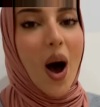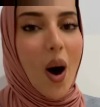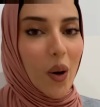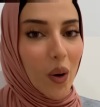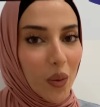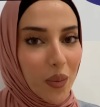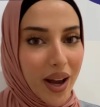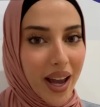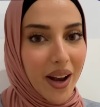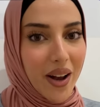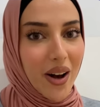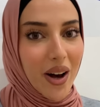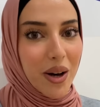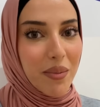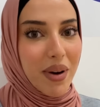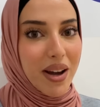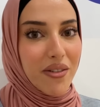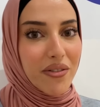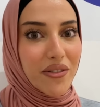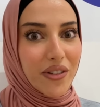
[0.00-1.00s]
Oh my god,
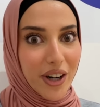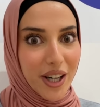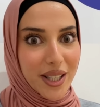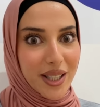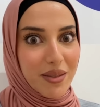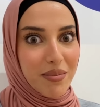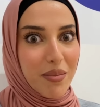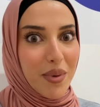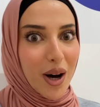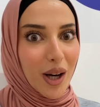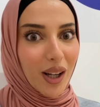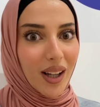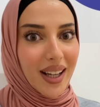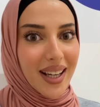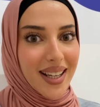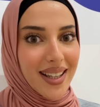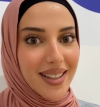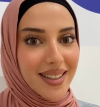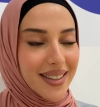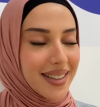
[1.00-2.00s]
my first model
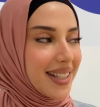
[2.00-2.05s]
is